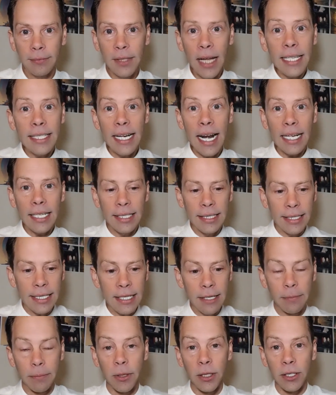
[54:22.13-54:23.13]
As in, I can see
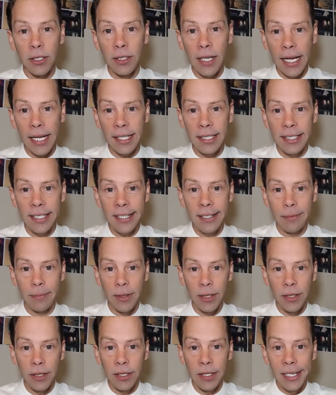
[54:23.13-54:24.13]
the blue.
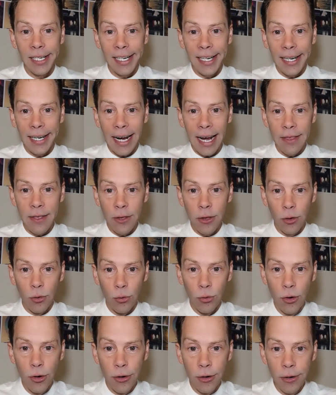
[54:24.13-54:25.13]
And then the
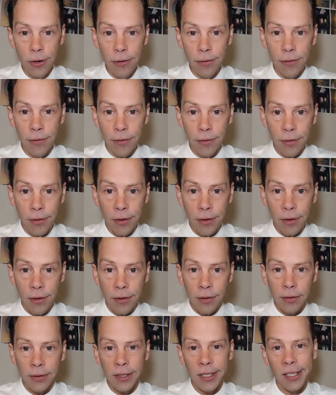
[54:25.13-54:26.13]
roof,
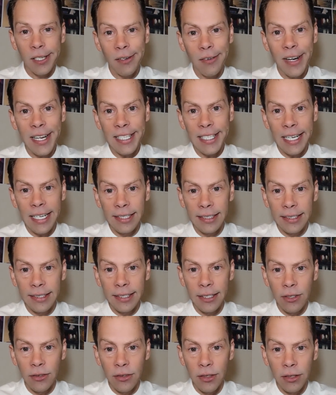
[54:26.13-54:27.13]
you already said it's a
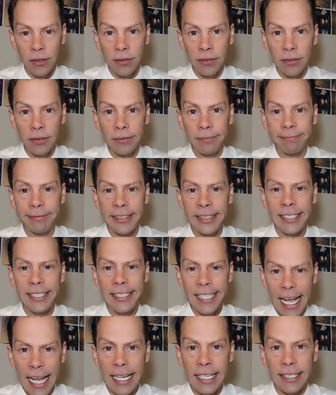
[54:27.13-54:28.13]
tin roof.
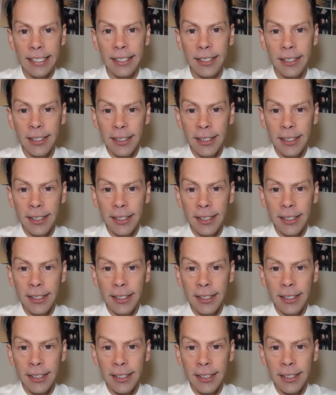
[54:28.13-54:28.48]
Dang it.